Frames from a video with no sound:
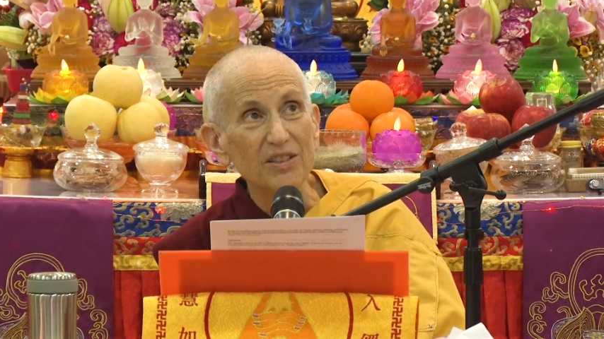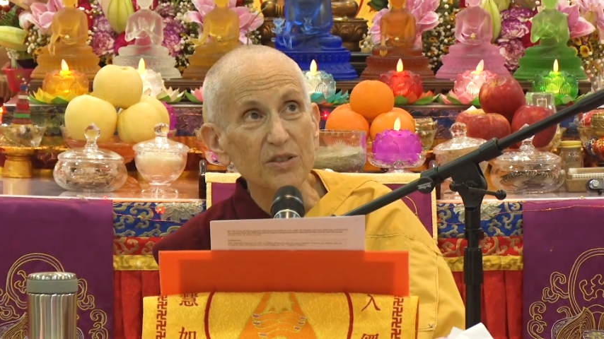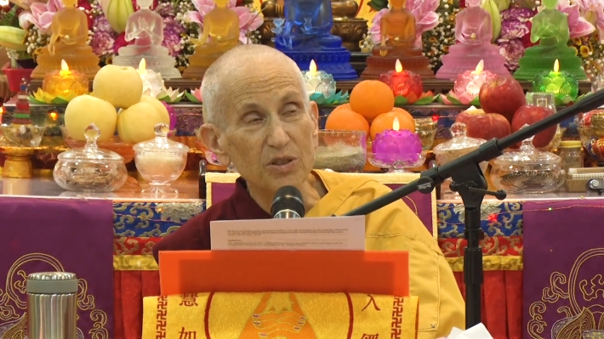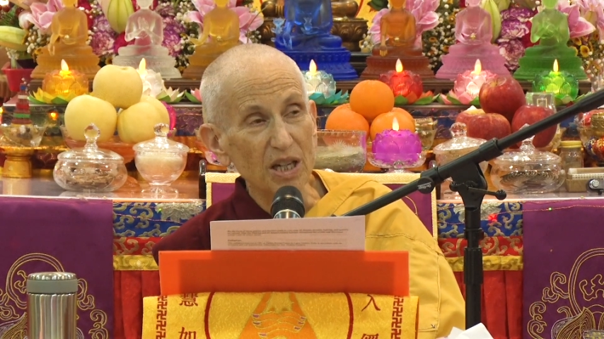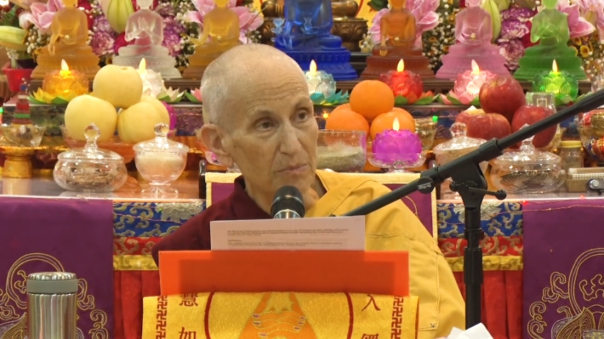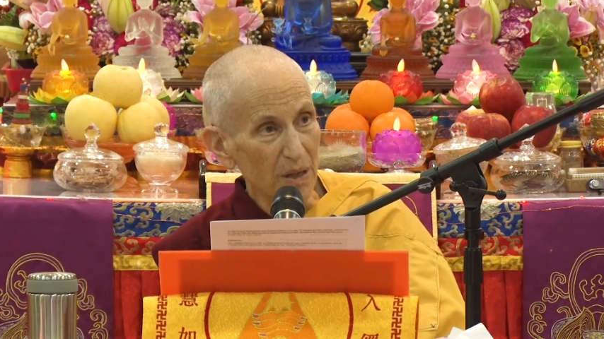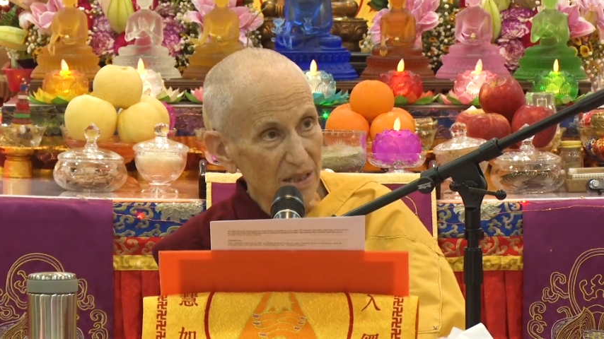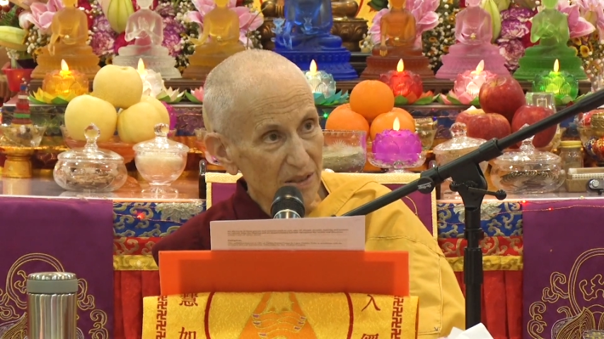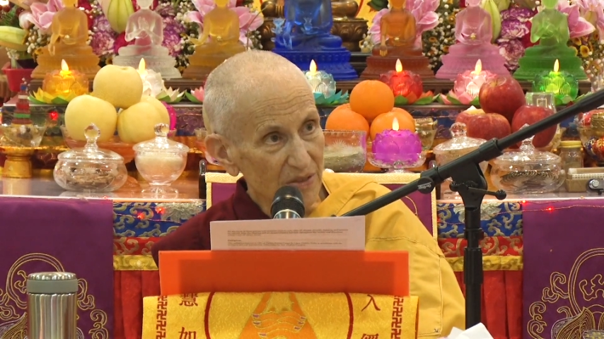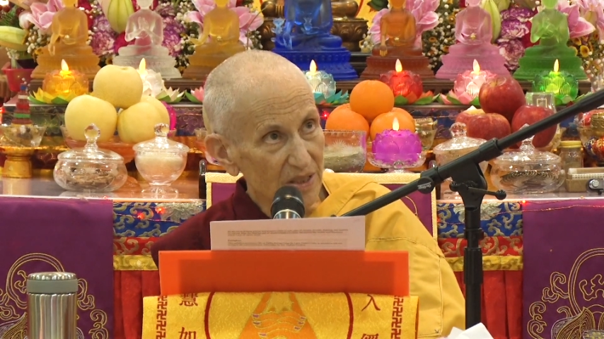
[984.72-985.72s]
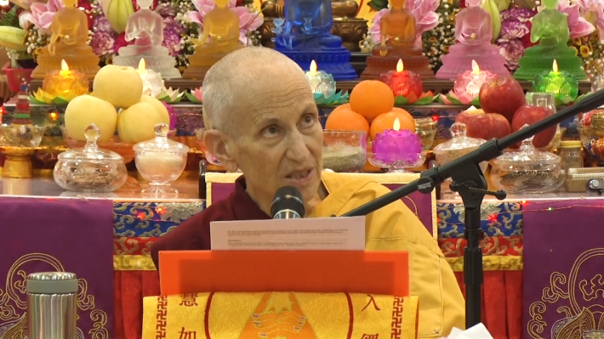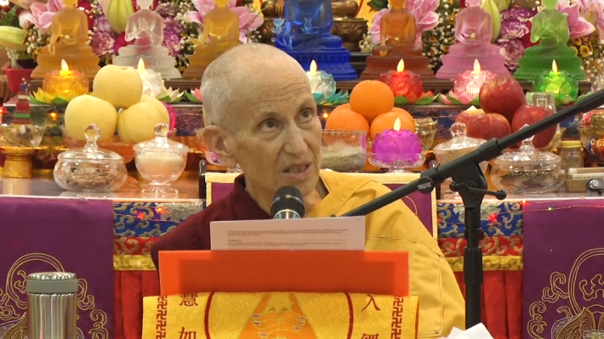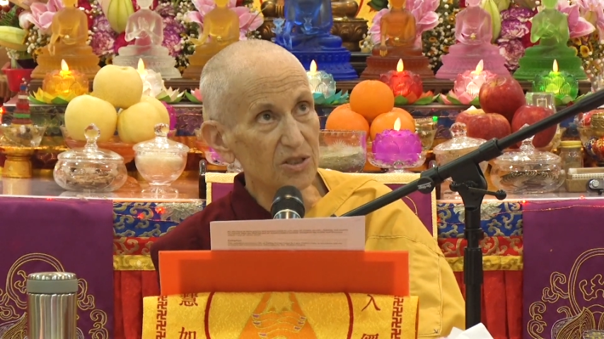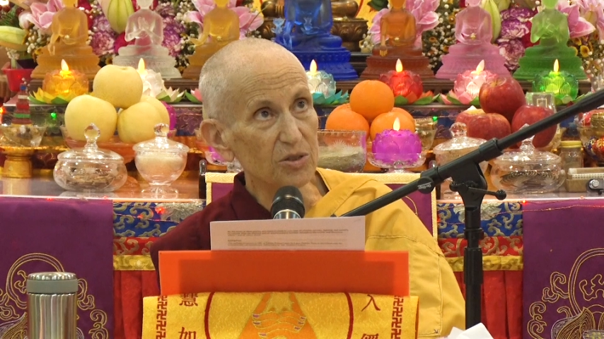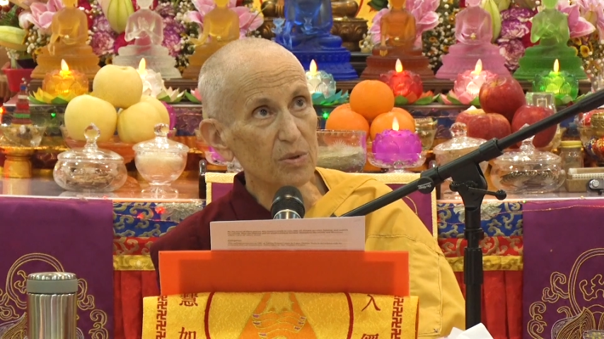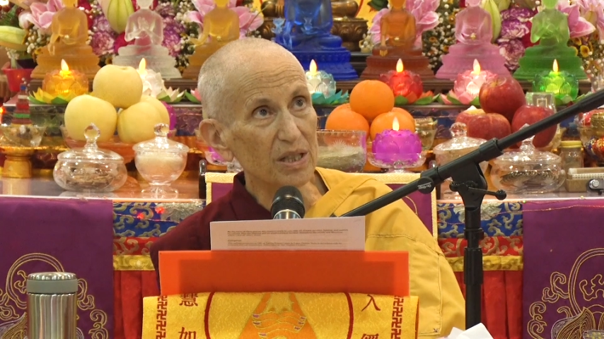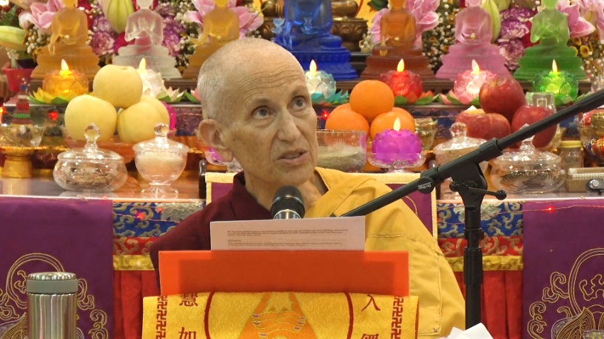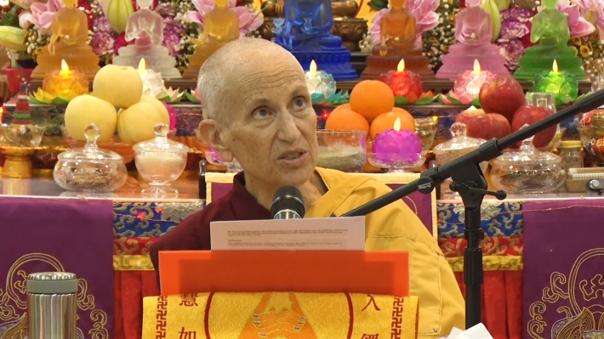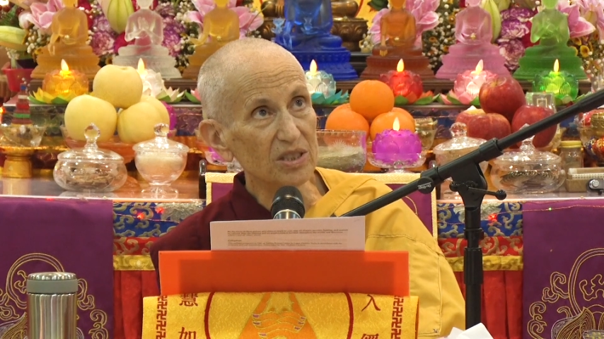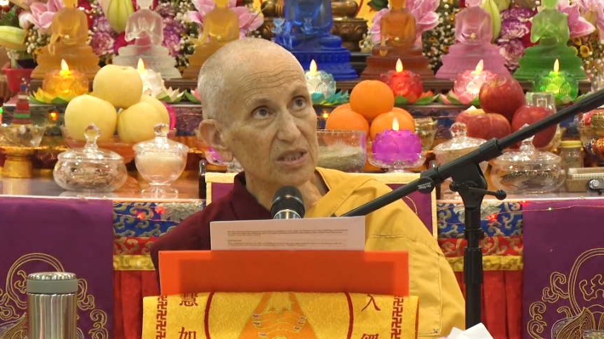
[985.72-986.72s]
come out of the
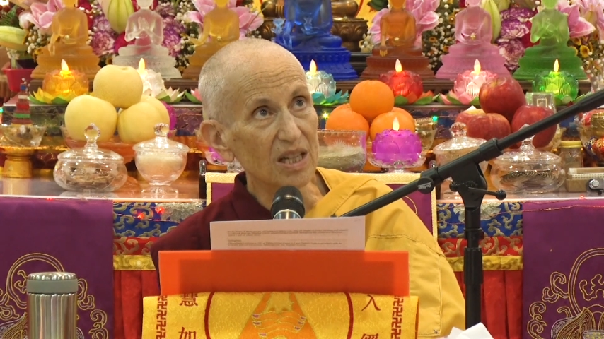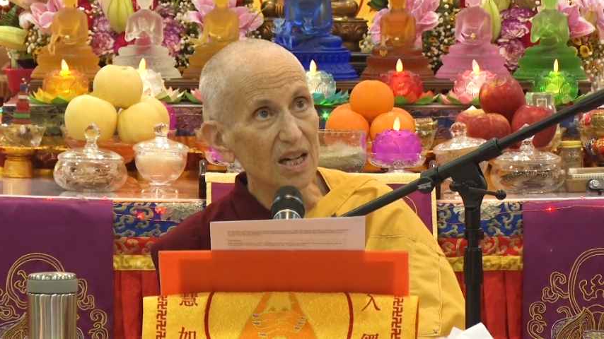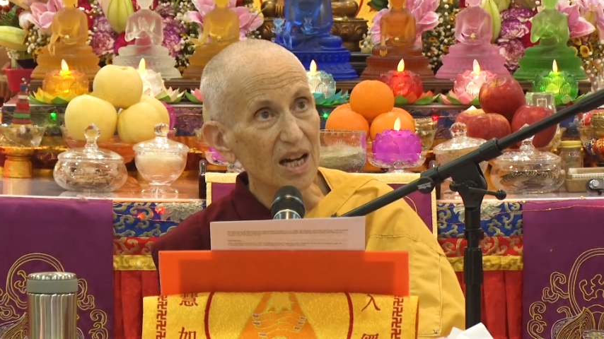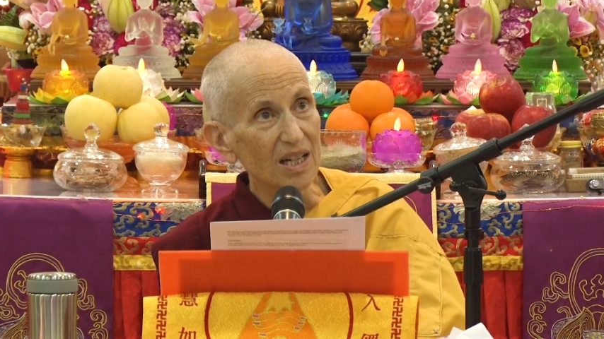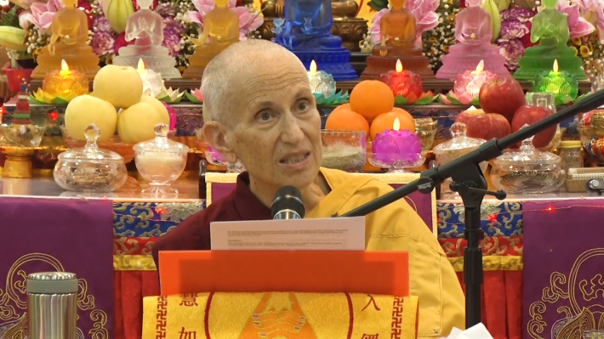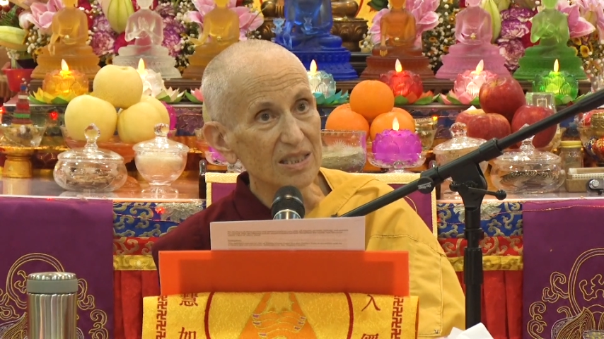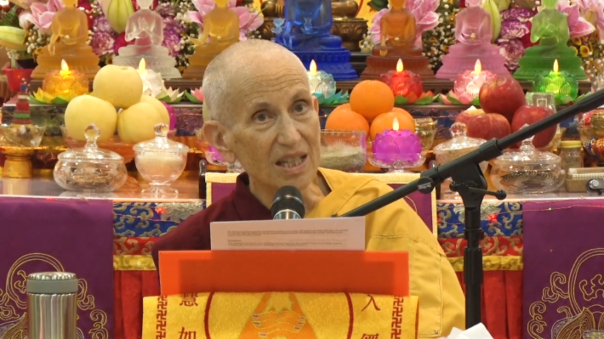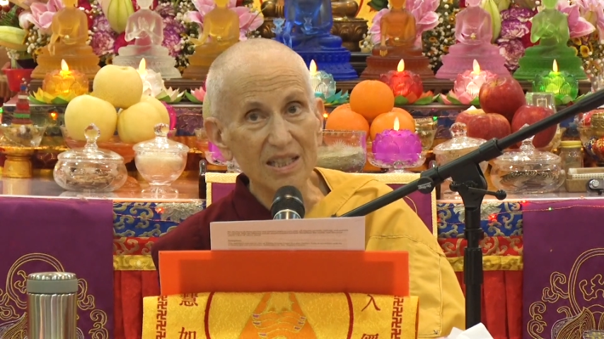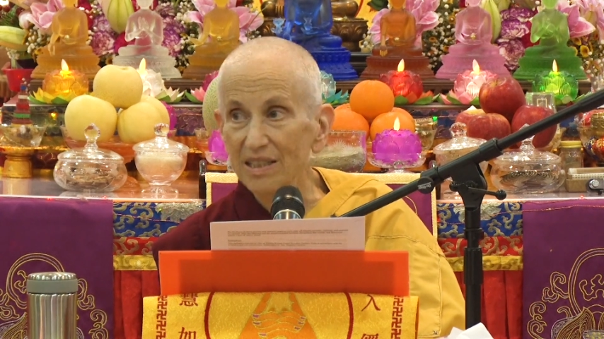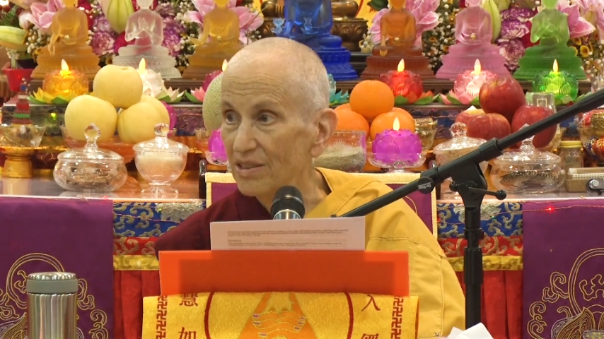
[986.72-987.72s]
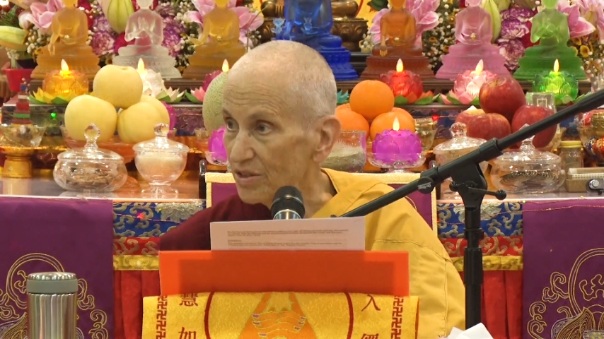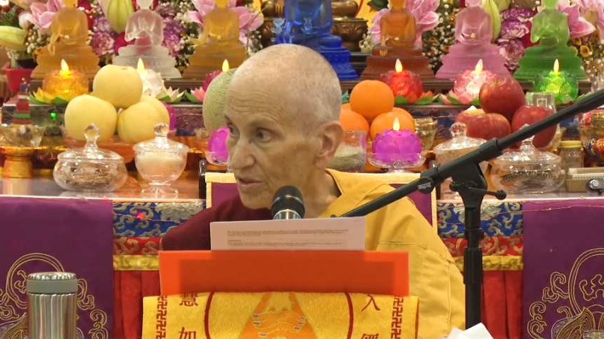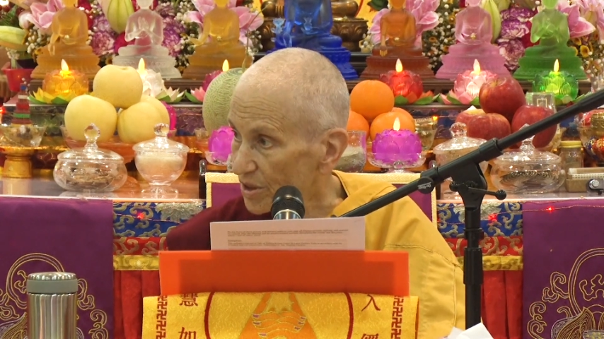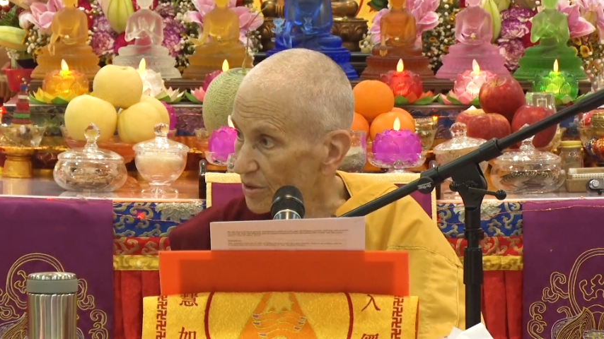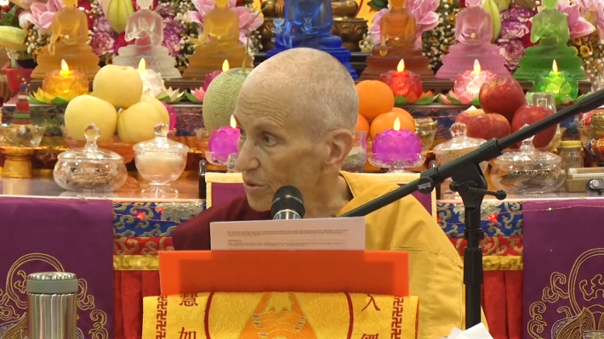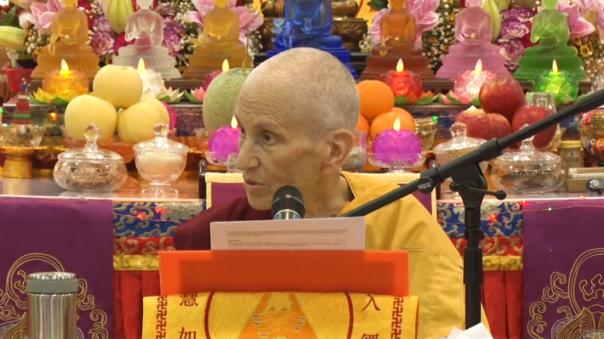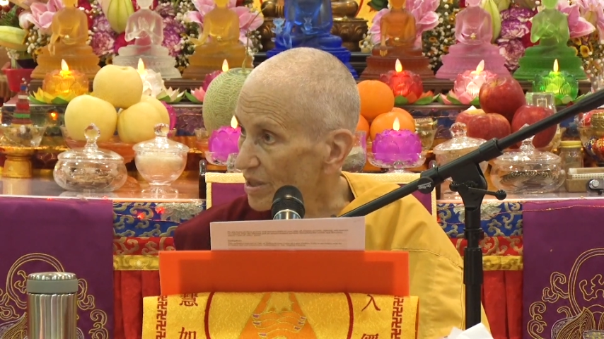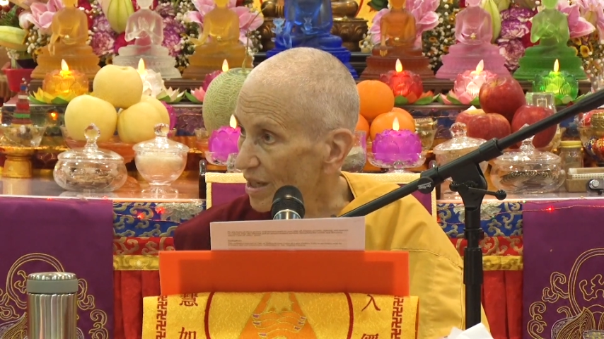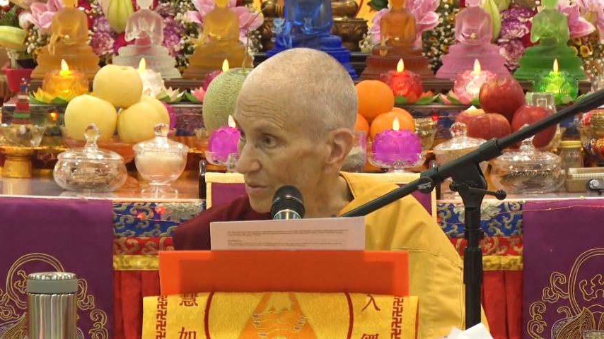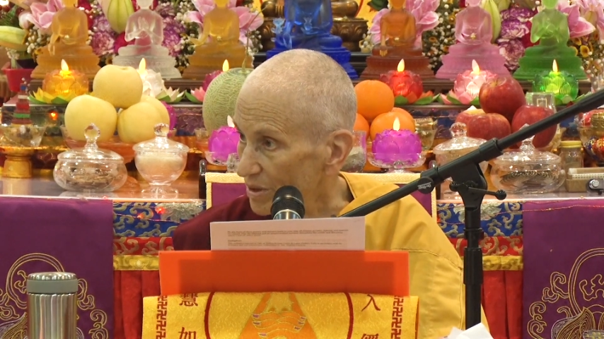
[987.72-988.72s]
situation saying,
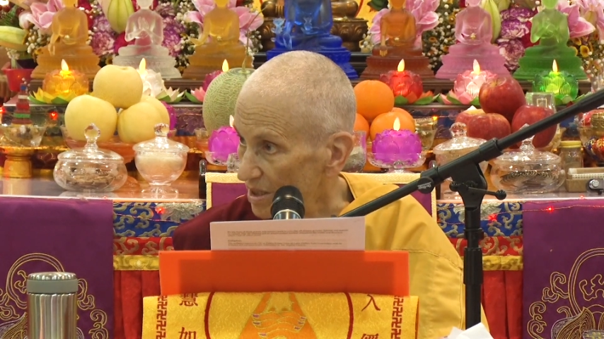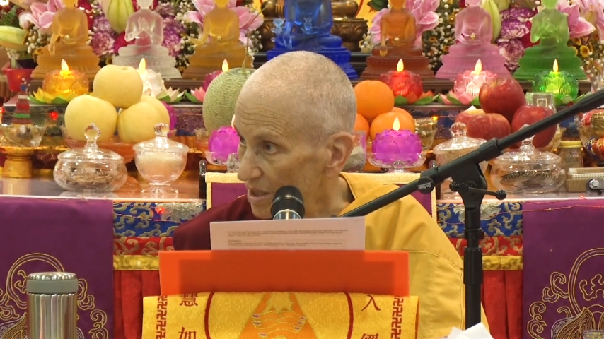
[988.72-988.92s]
that was